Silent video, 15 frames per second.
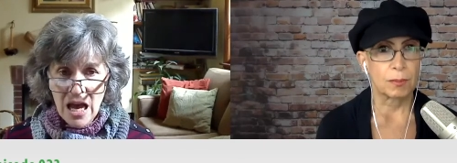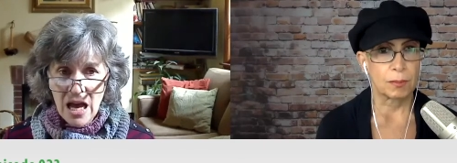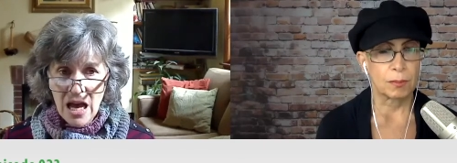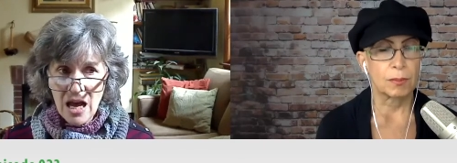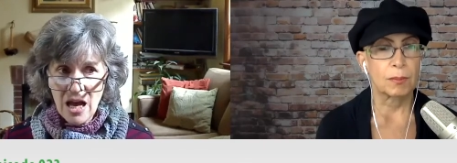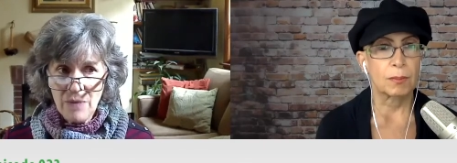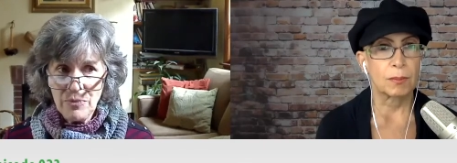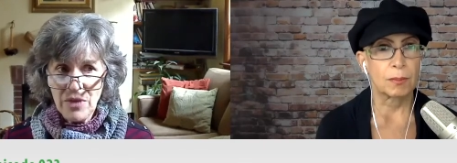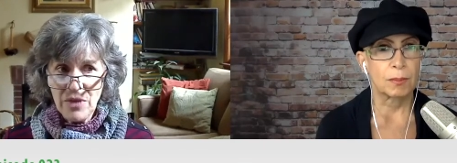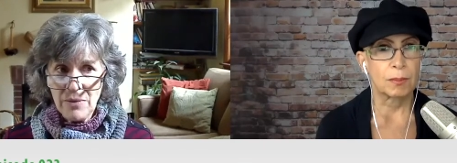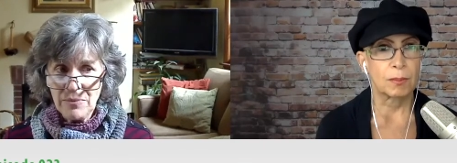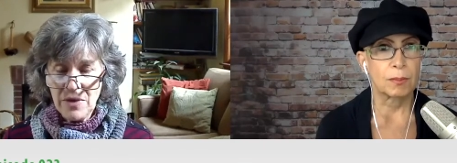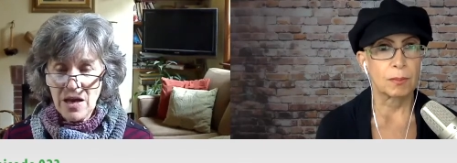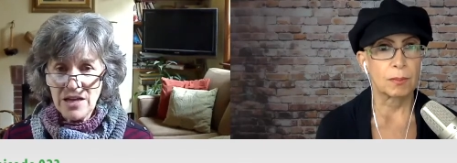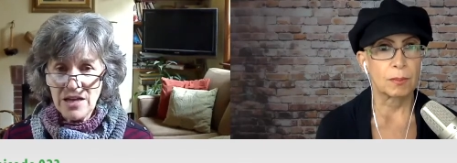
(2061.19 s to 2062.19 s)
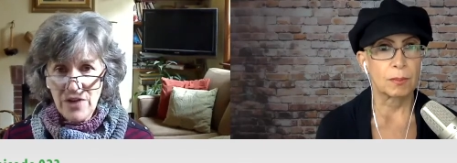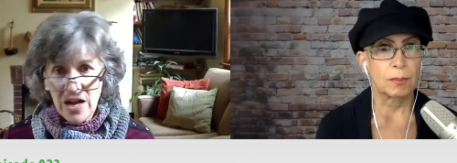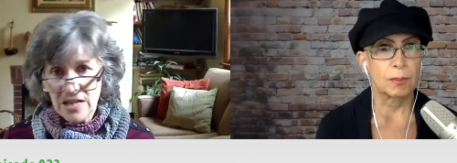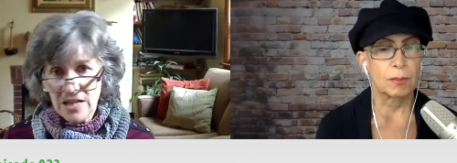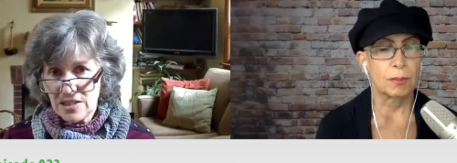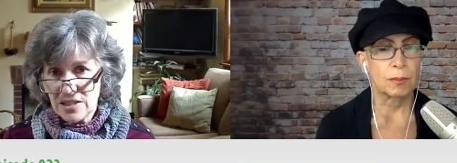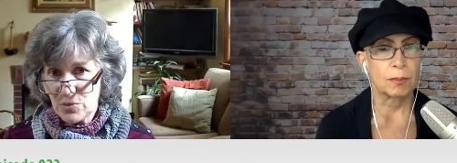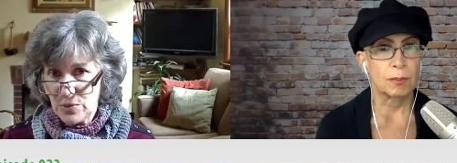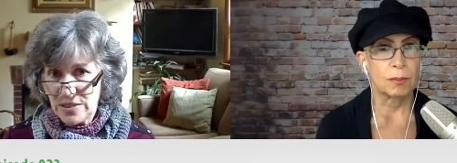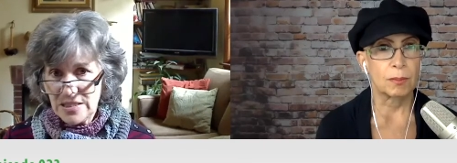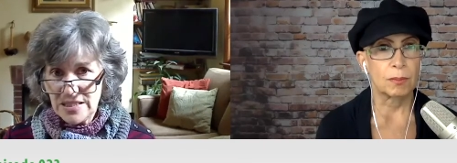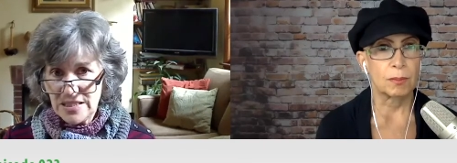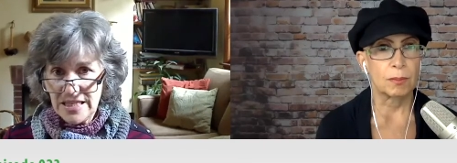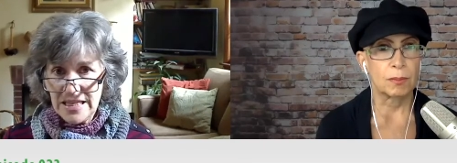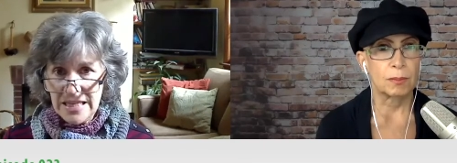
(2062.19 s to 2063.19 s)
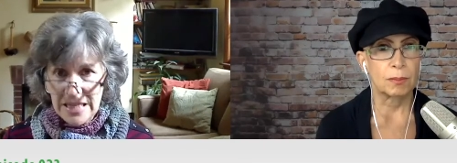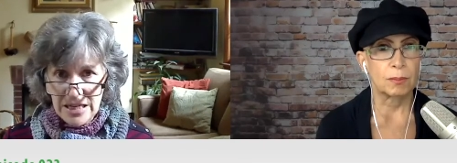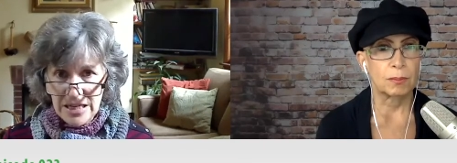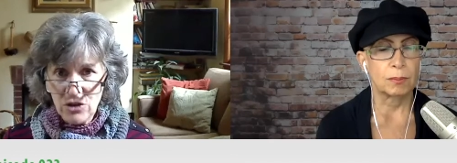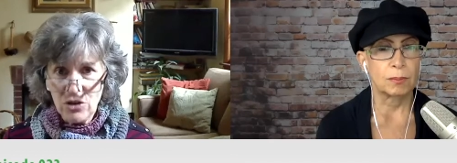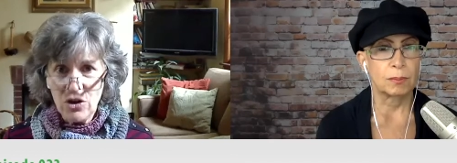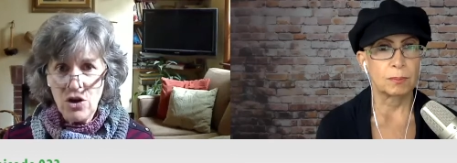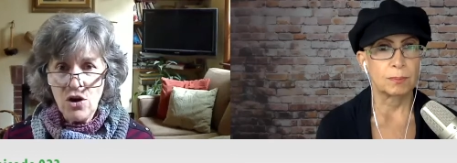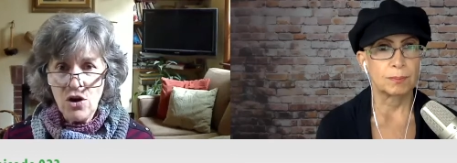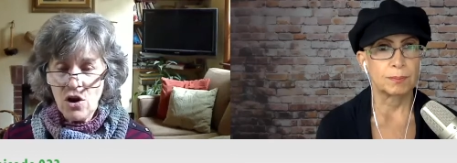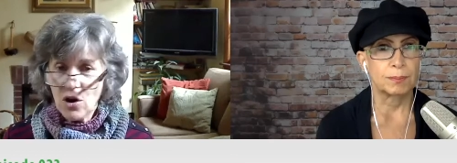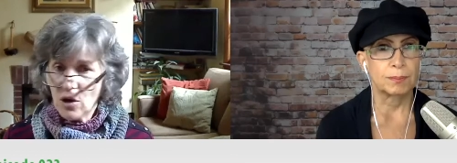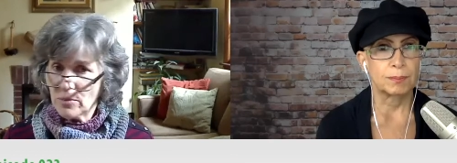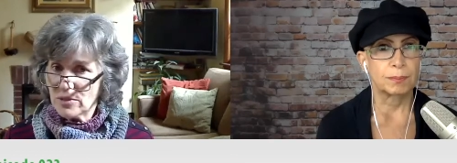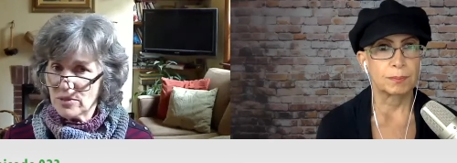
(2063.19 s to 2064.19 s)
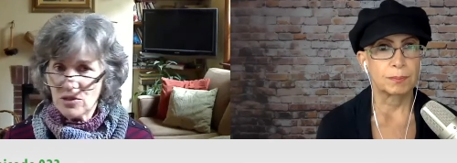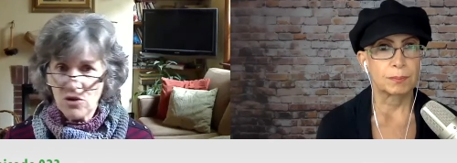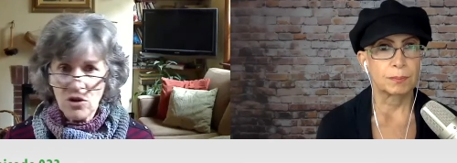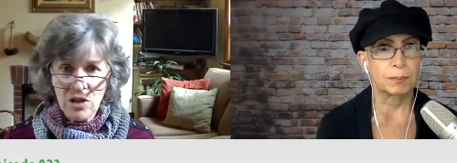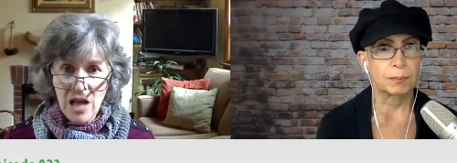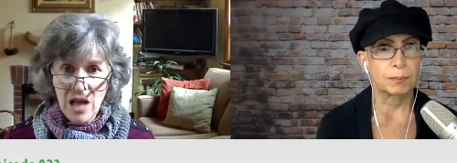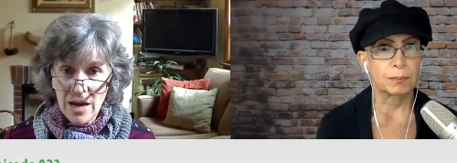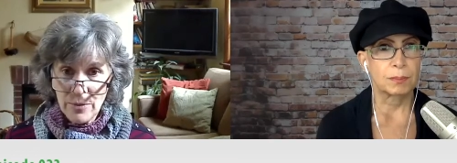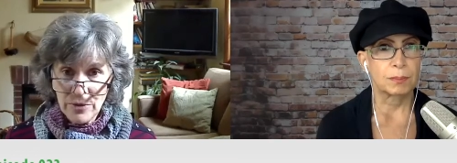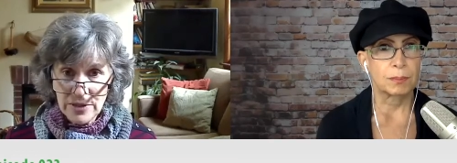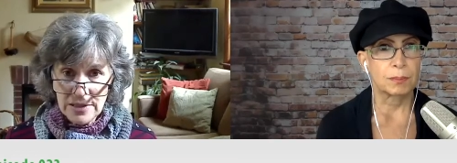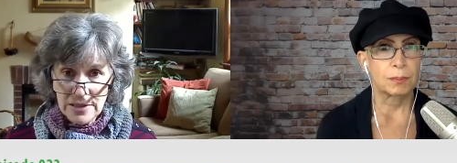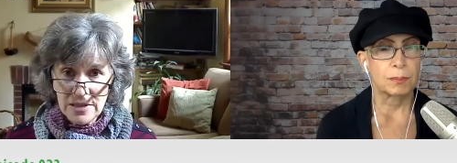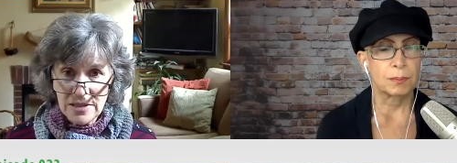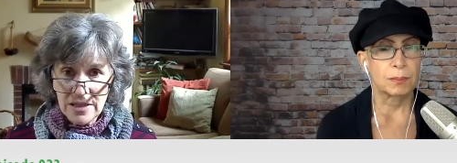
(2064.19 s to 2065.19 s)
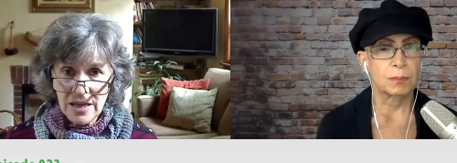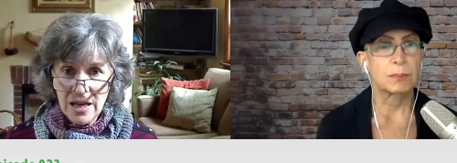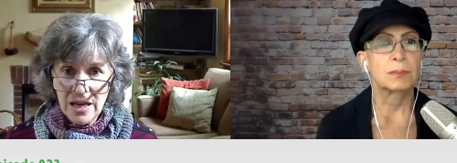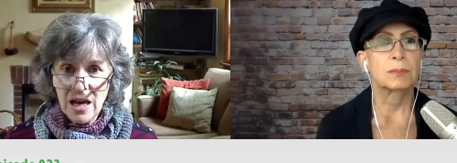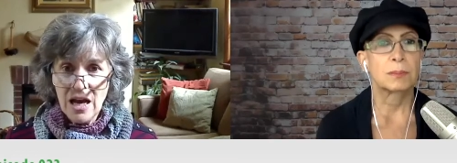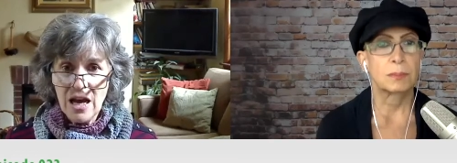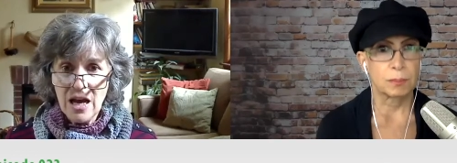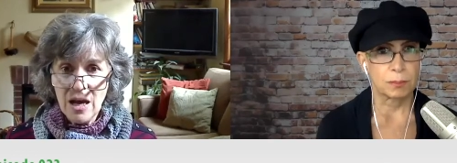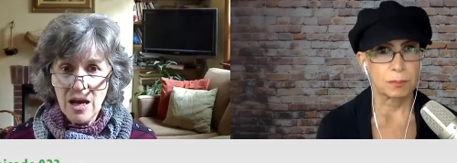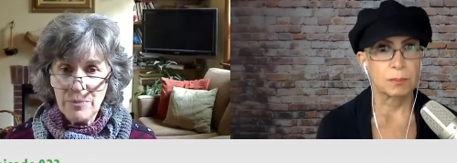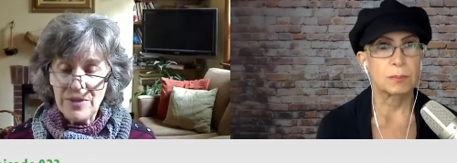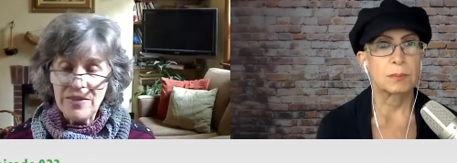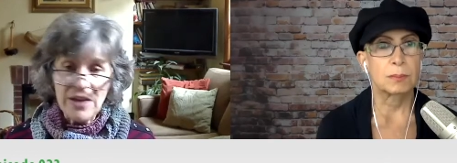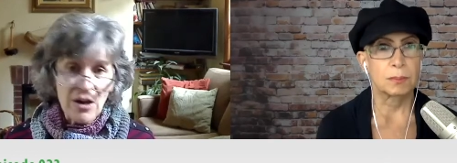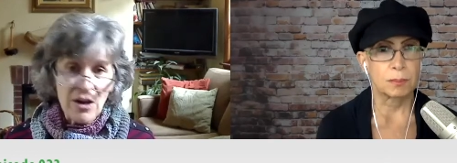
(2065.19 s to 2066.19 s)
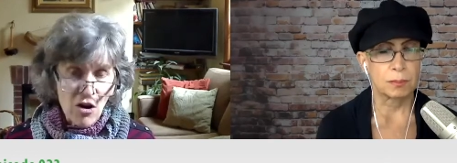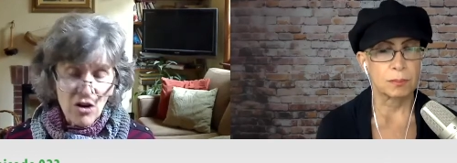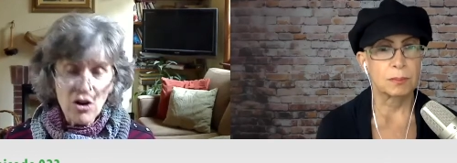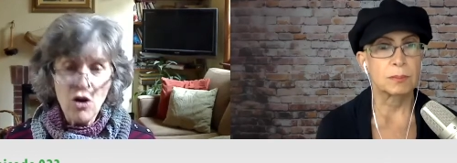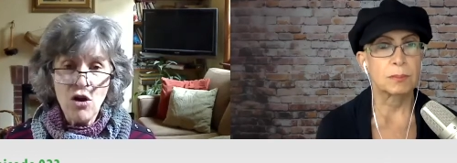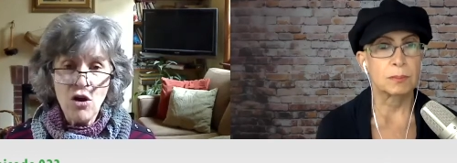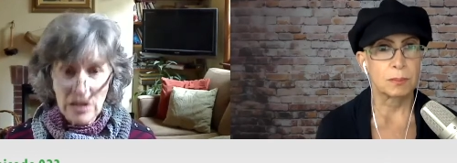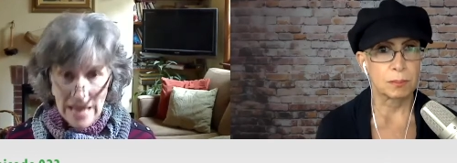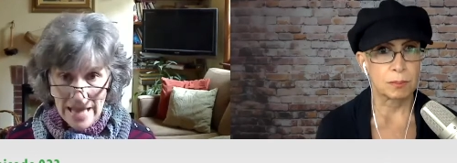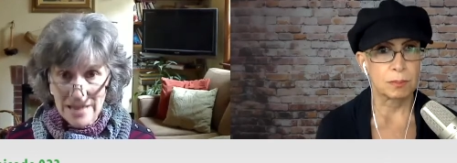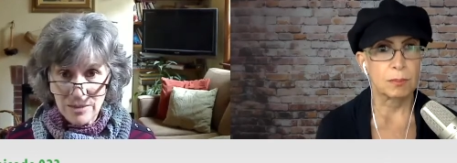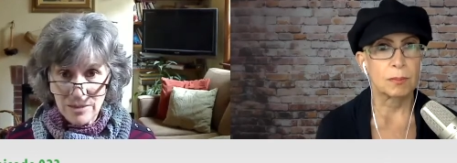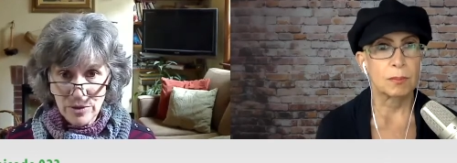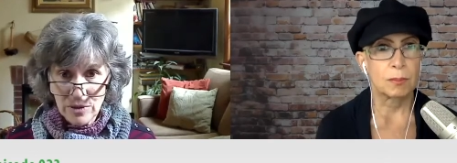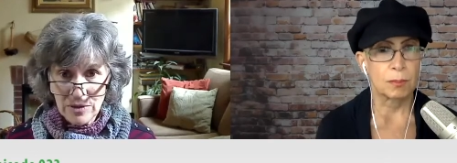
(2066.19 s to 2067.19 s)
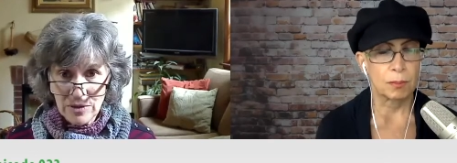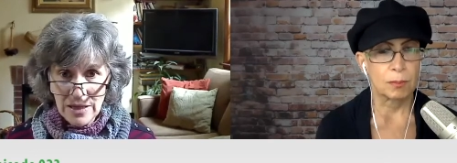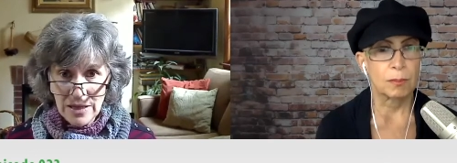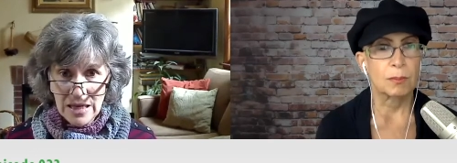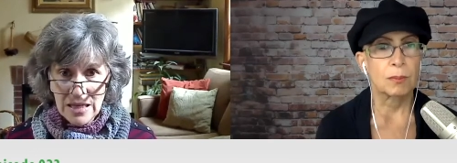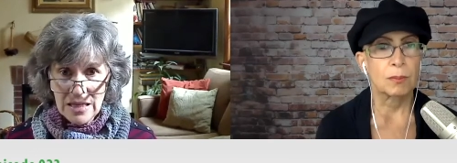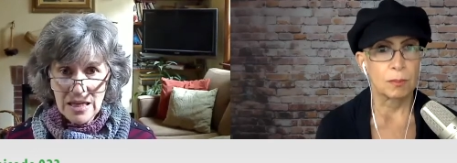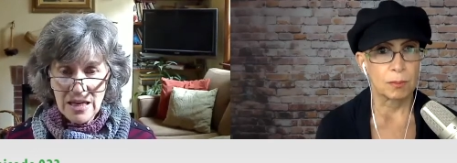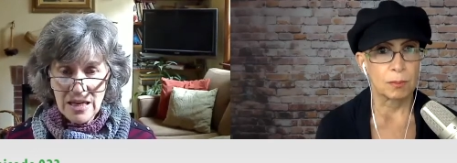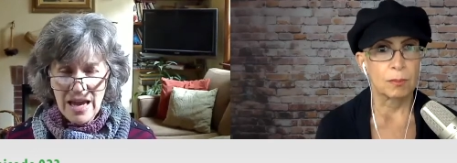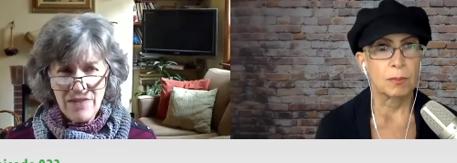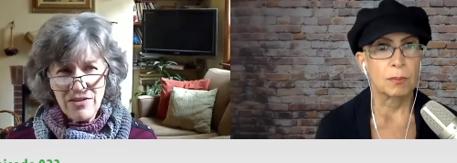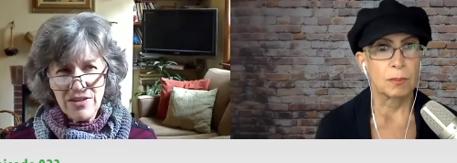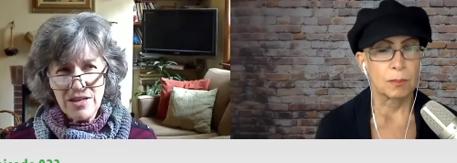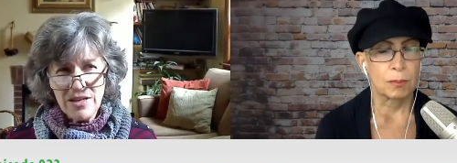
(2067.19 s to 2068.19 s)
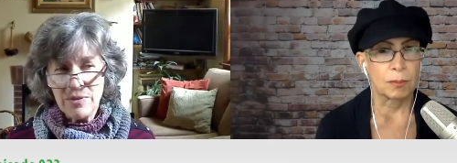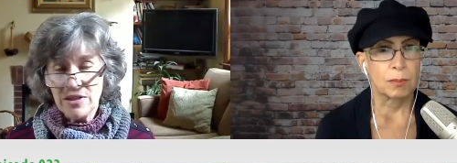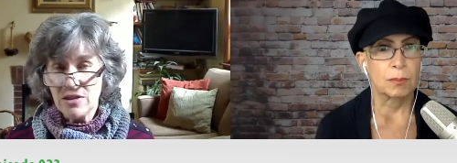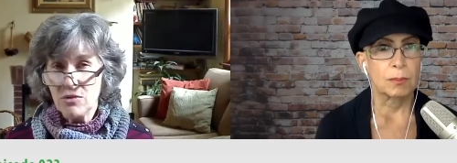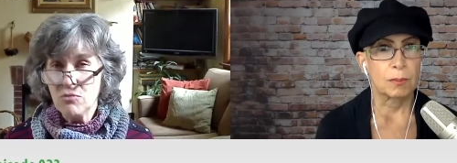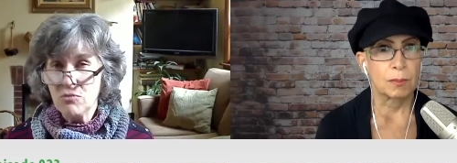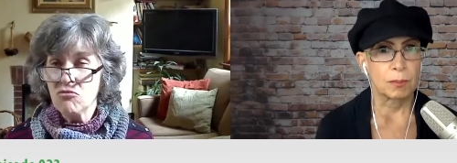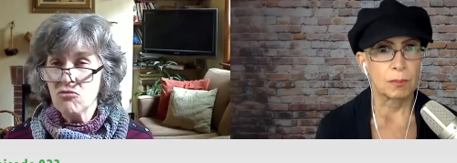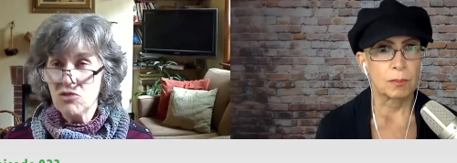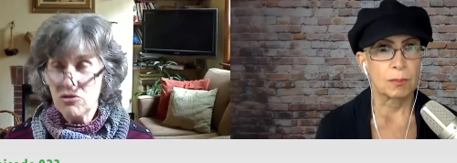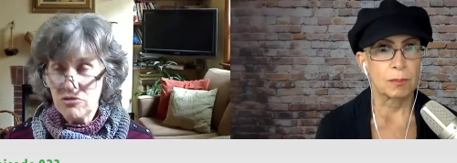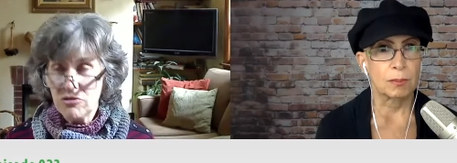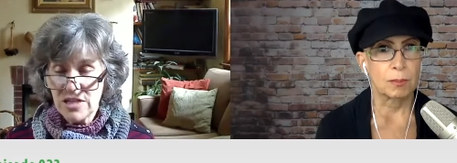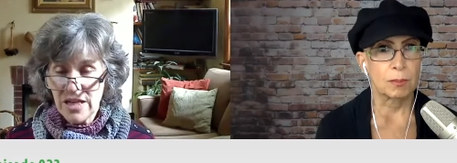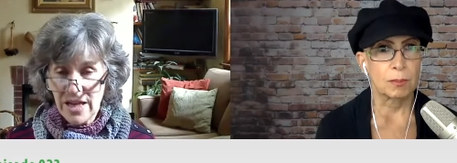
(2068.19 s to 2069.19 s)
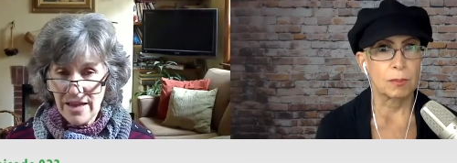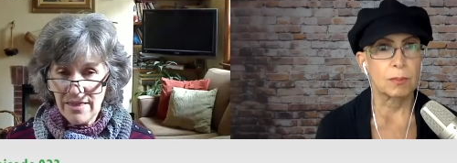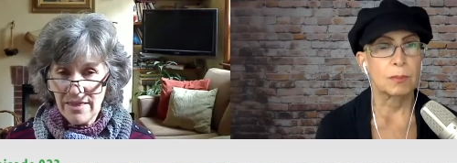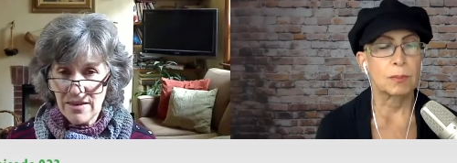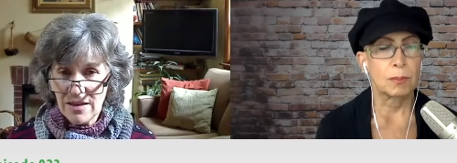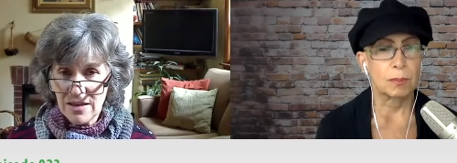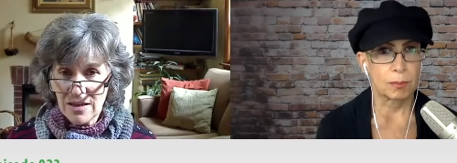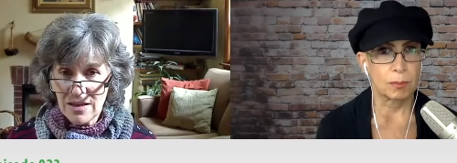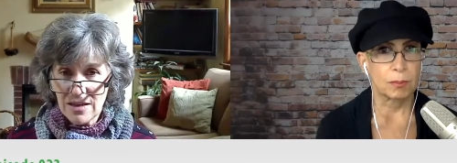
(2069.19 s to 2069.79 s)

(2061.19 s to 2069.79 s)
Speaker 1: Um, the kind of hostas we see here are almost all hybrids, uh, but they are all edible. Uh, everything but the root, I think.